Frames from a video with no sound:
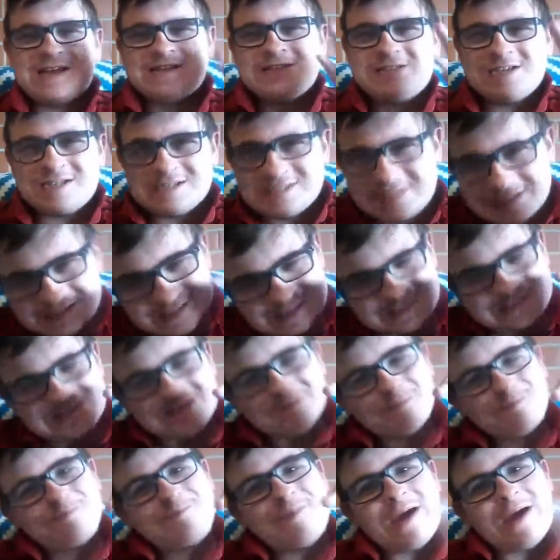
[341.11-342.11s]
just as she's
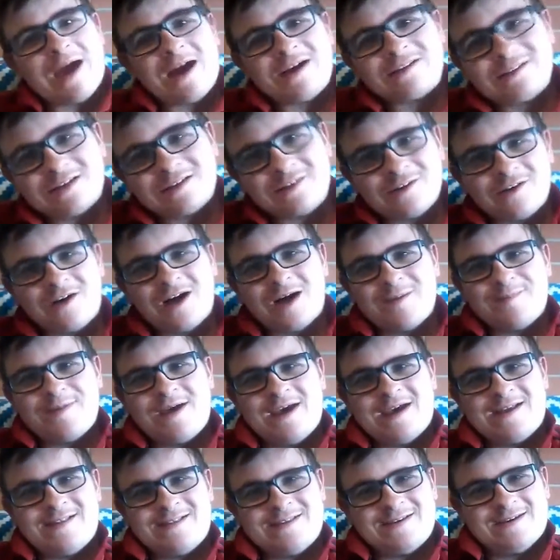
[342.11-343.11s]
about to type
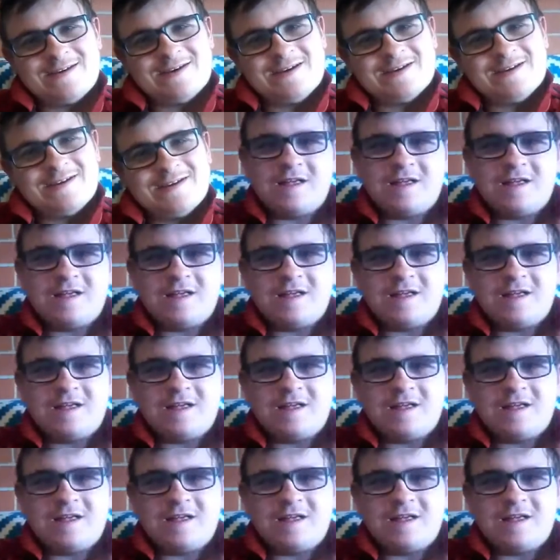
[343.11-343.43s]
enter.